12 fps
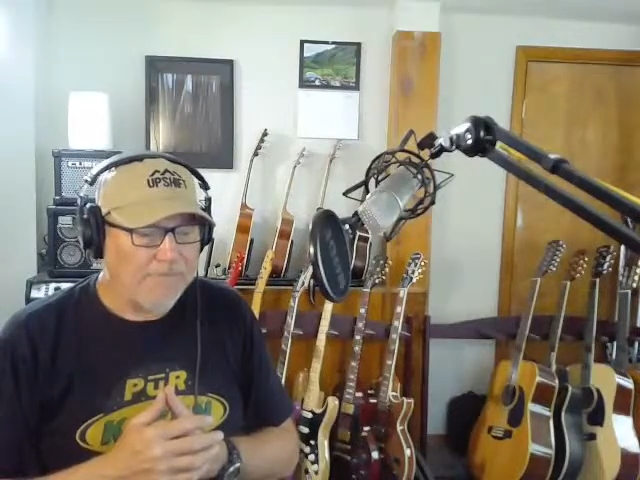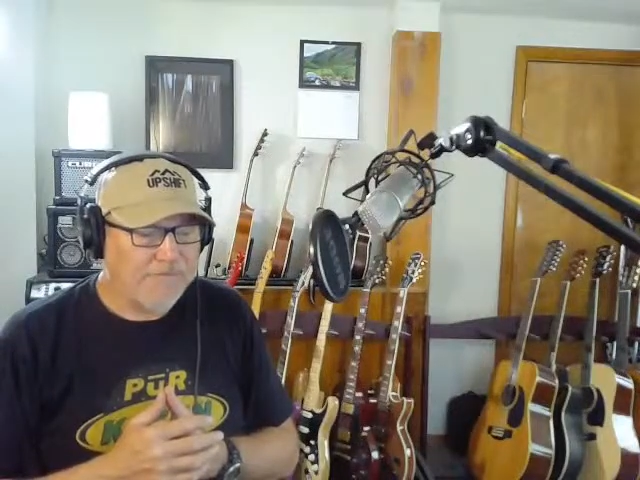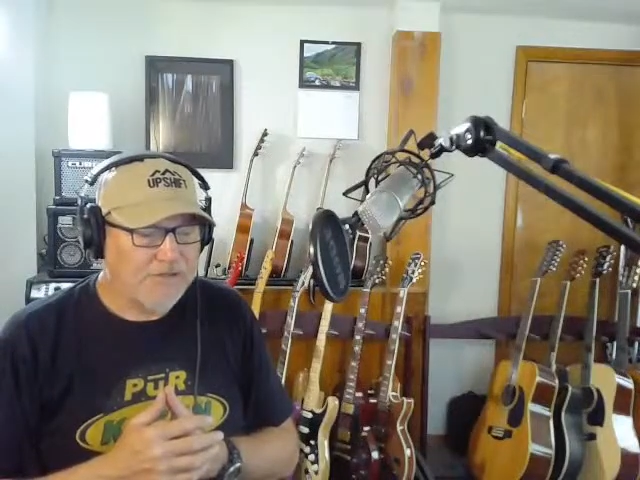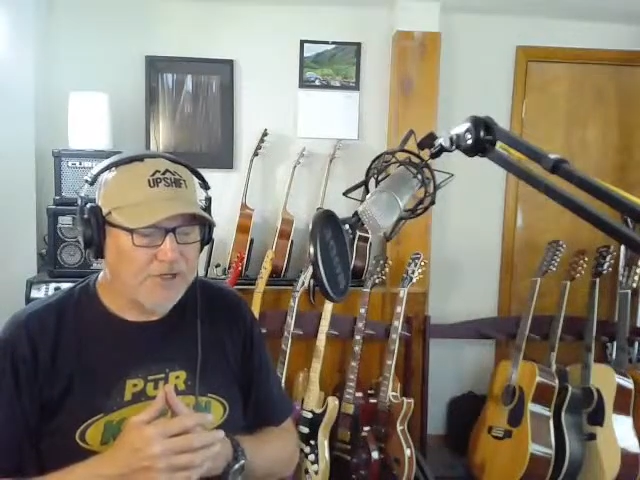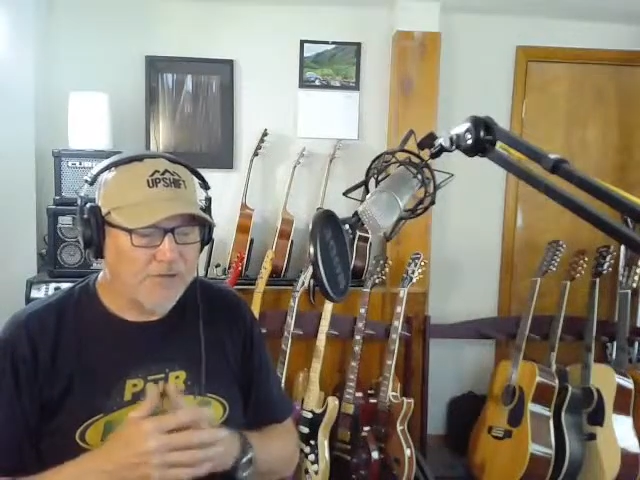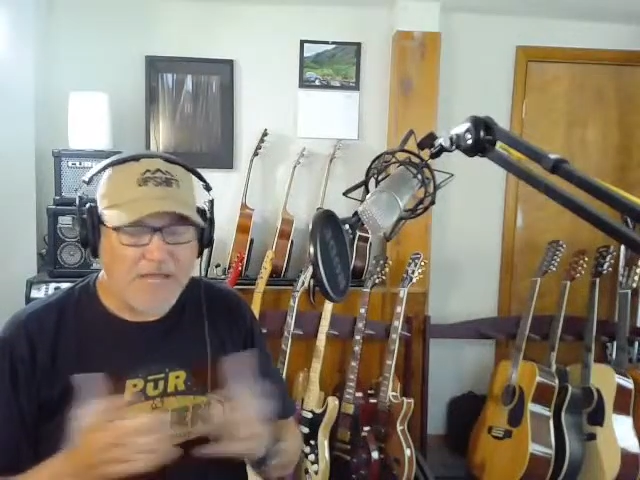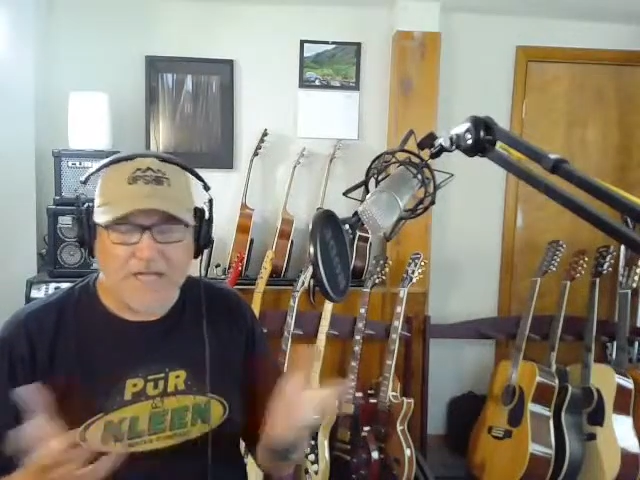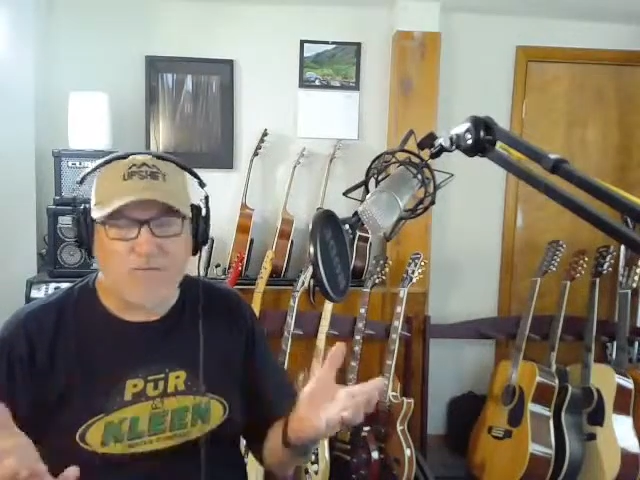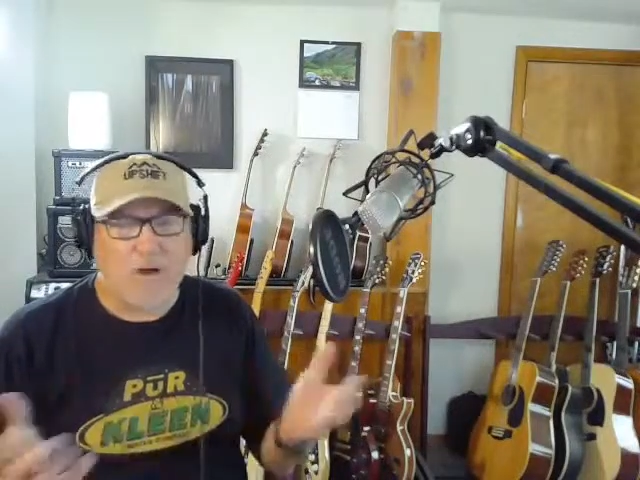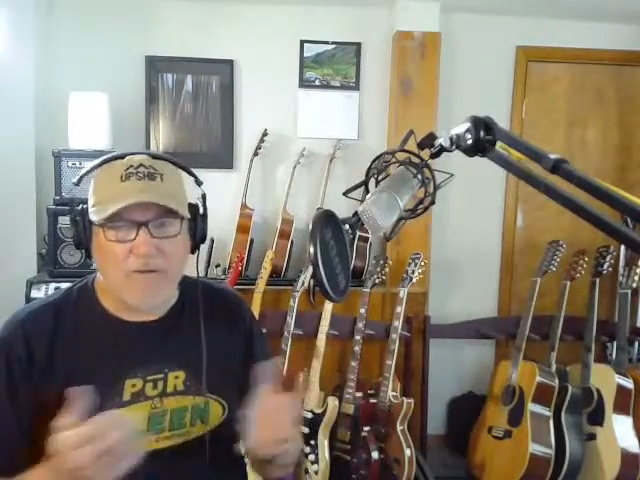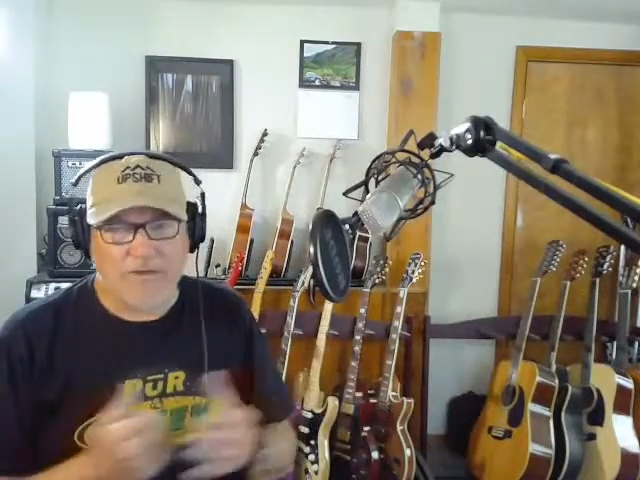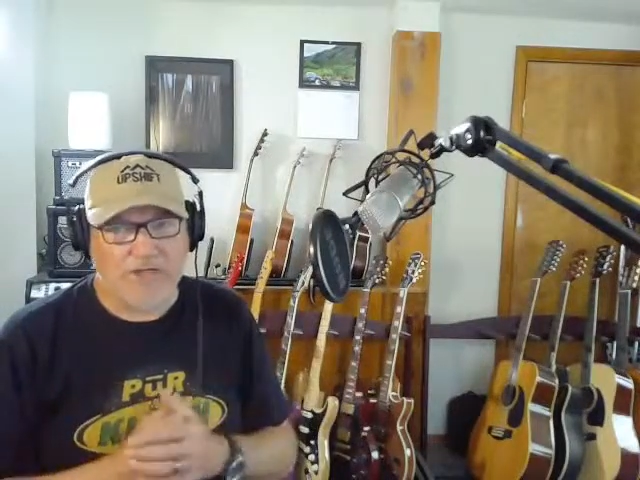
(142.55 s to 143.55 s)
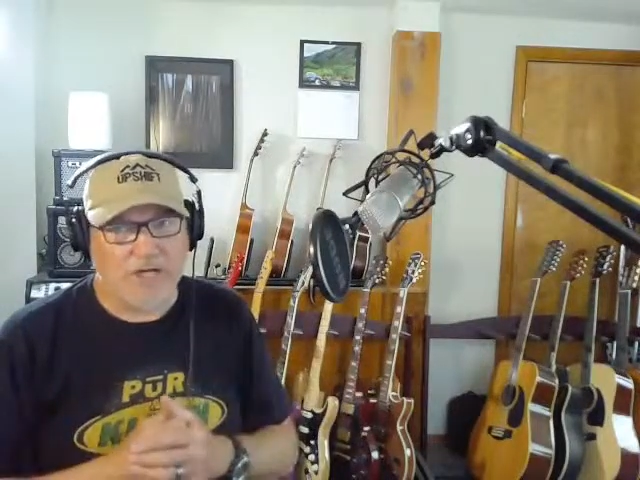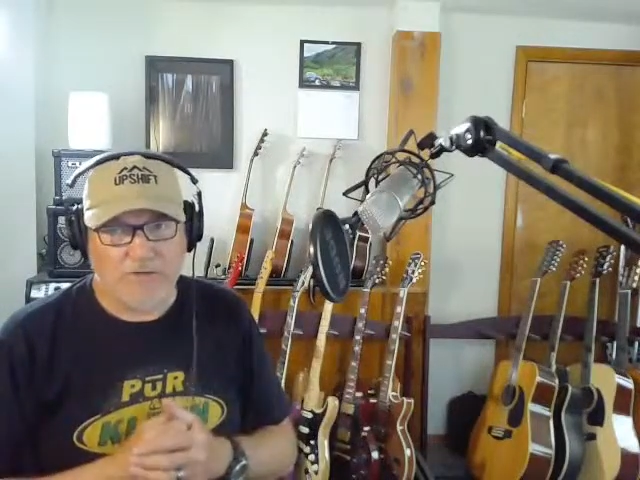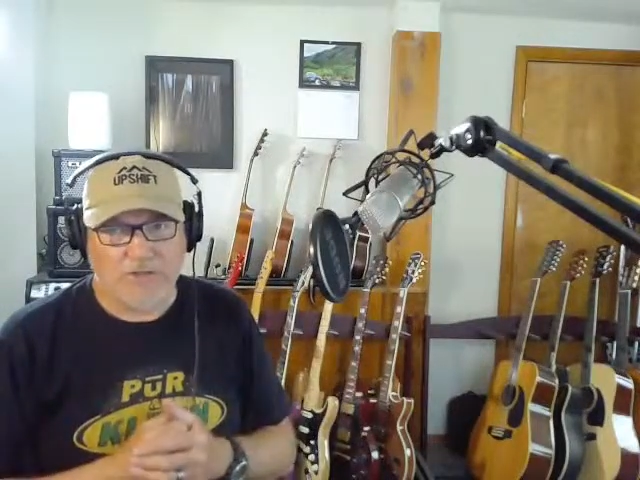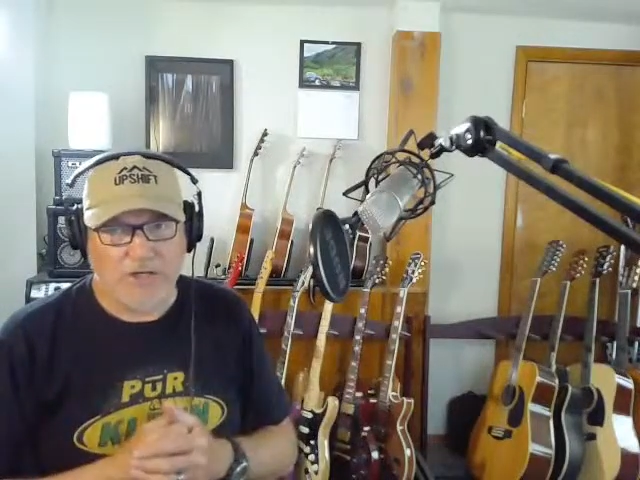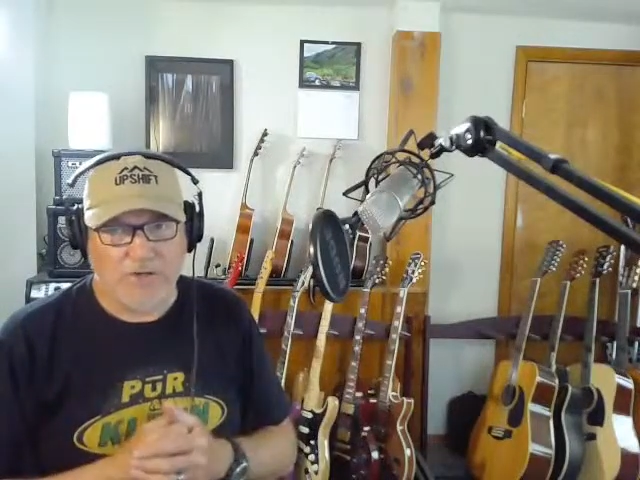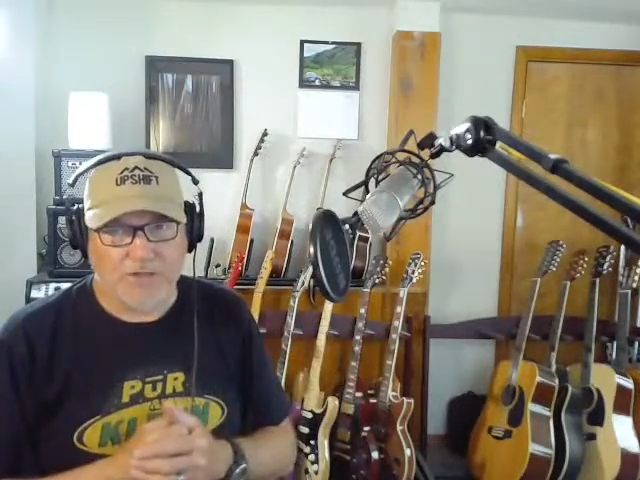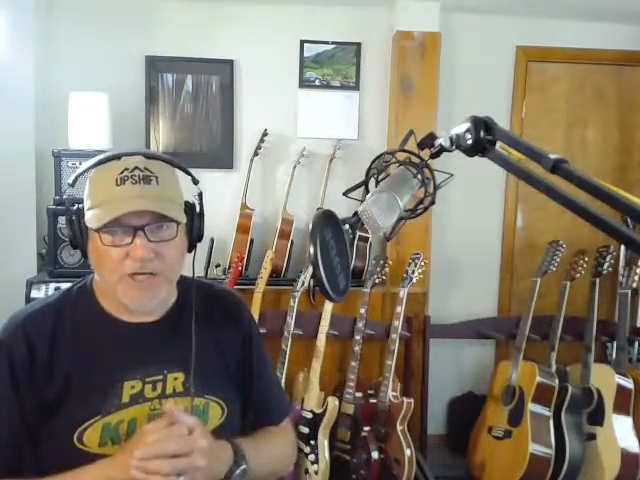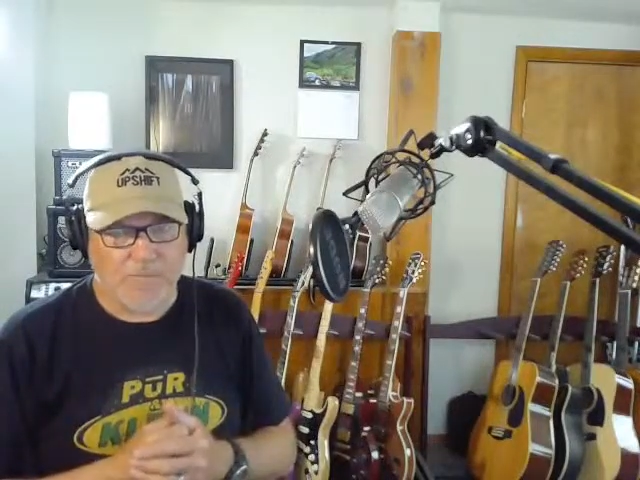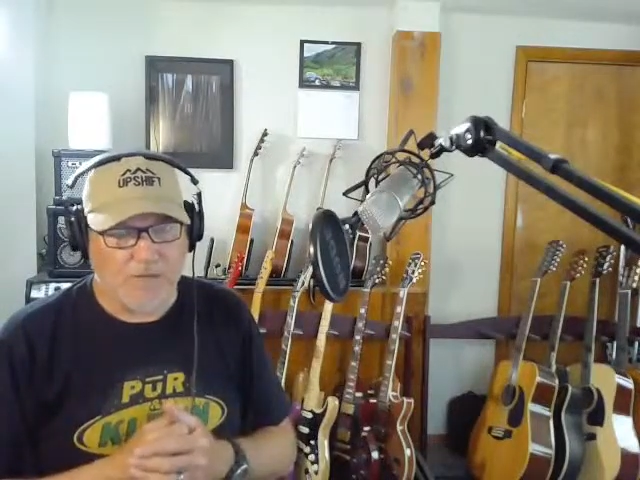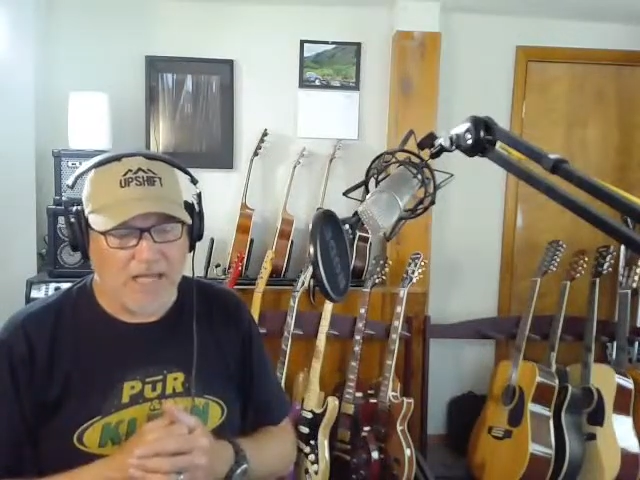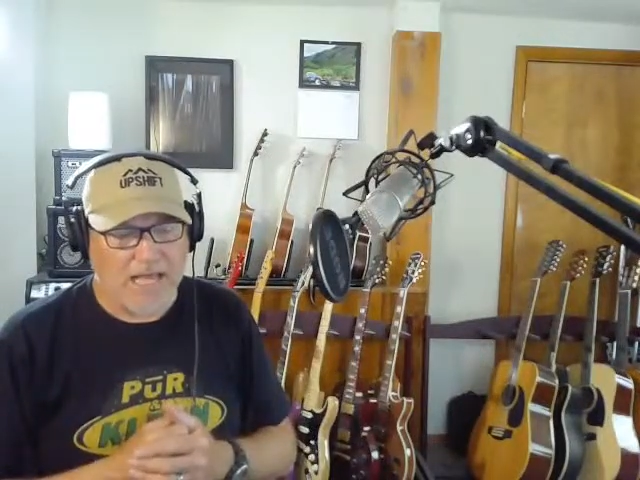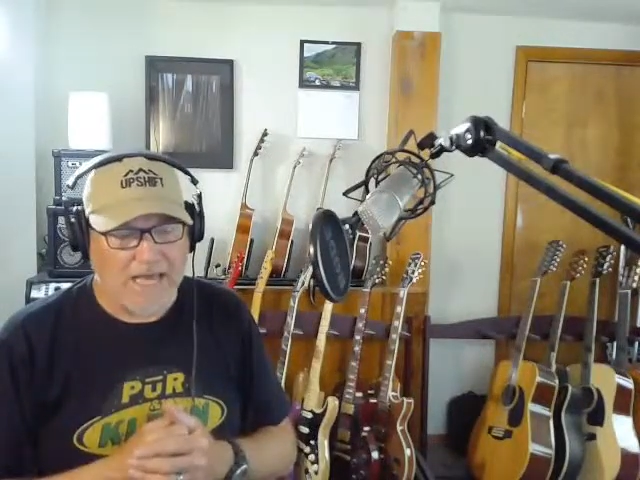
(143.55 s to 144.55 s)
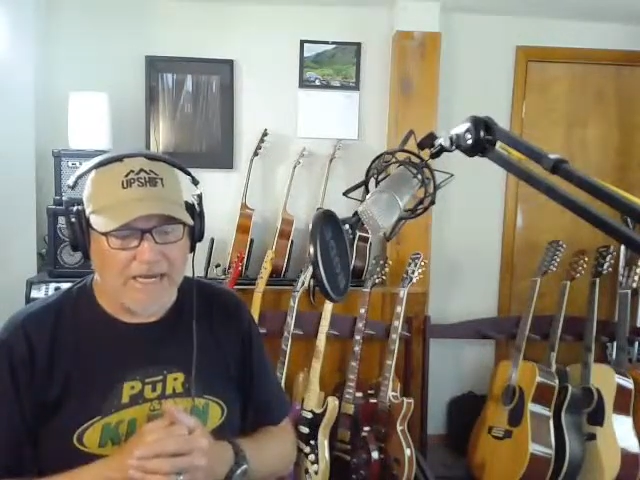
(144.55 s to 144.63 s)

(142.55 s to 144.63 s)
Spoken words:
So that's why we chose the Hotel Malad.